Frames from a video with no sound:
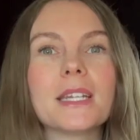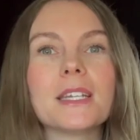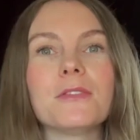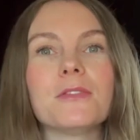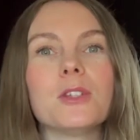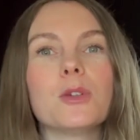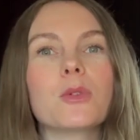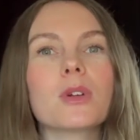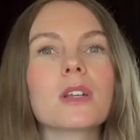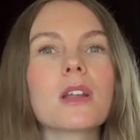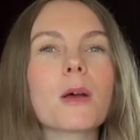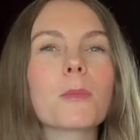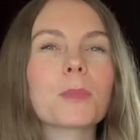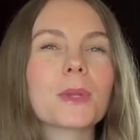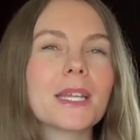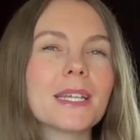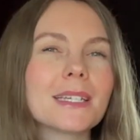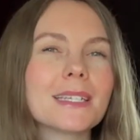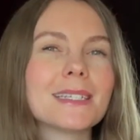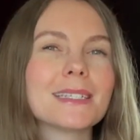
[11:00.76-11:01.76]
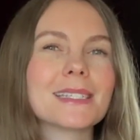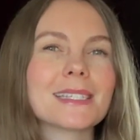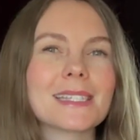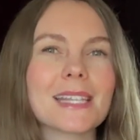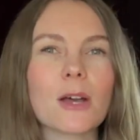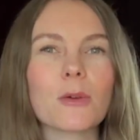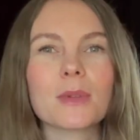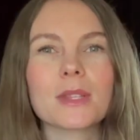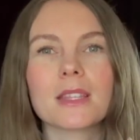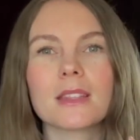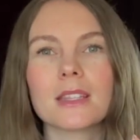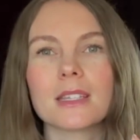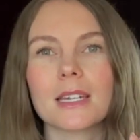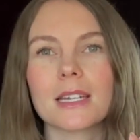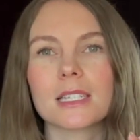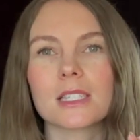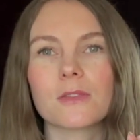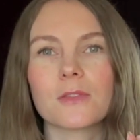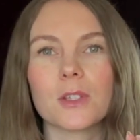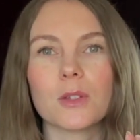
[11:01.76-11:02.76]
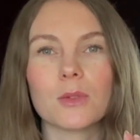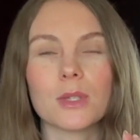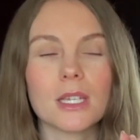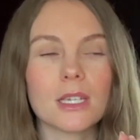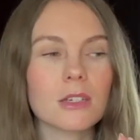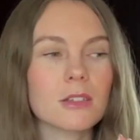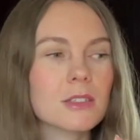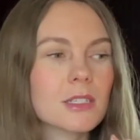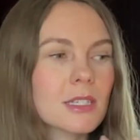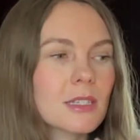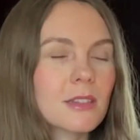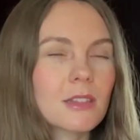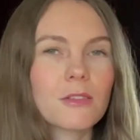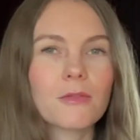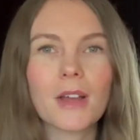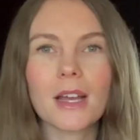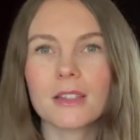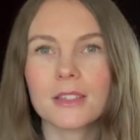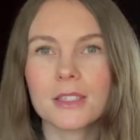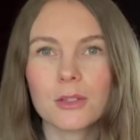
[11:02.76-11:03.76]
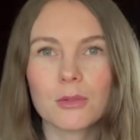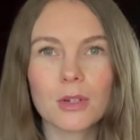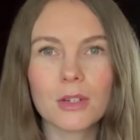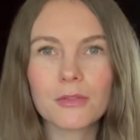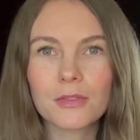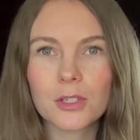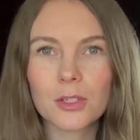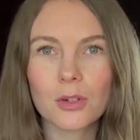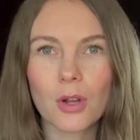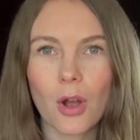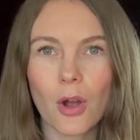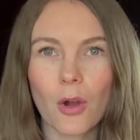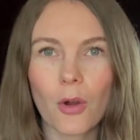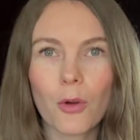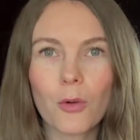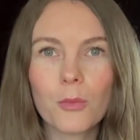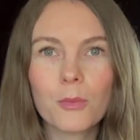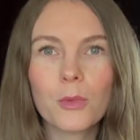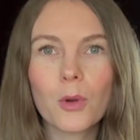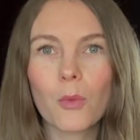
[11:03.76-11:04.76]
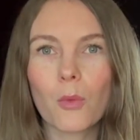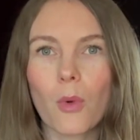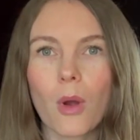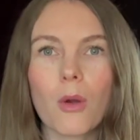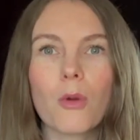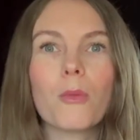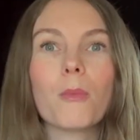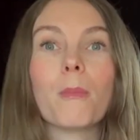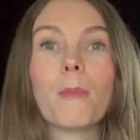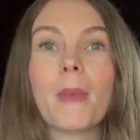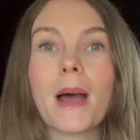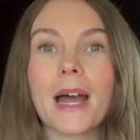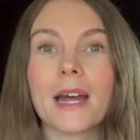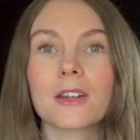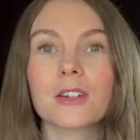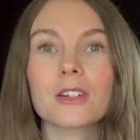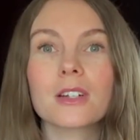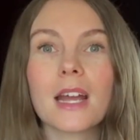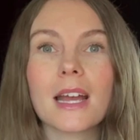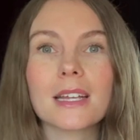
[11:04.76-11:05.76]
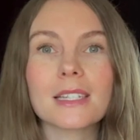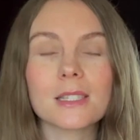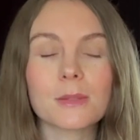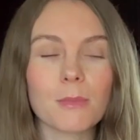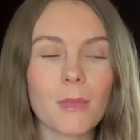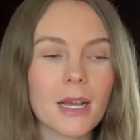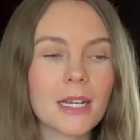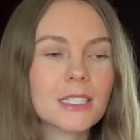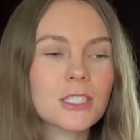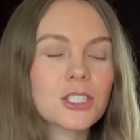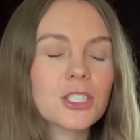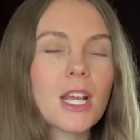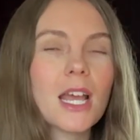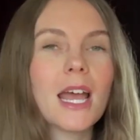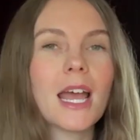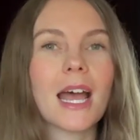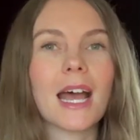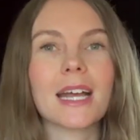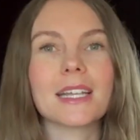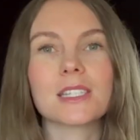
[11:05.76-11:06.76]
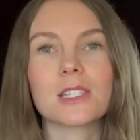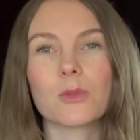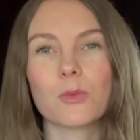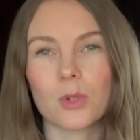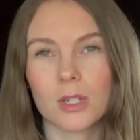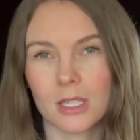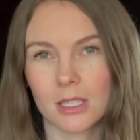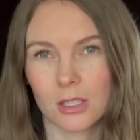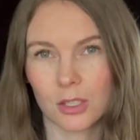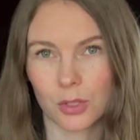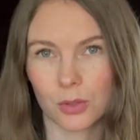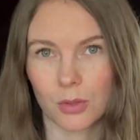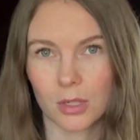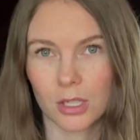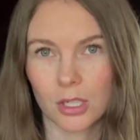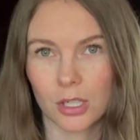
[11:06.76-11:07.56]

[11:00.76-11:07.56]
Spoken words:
if you are not planning to sell within the next few years, the value of your home won't matter as much as it would in the short